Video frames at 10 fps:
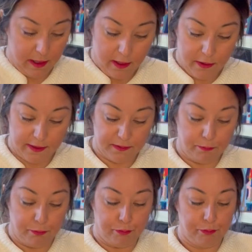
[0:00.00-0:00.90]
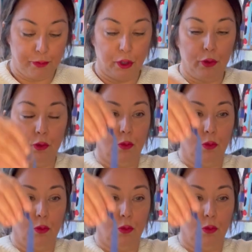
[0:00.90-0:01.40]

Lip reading: this blue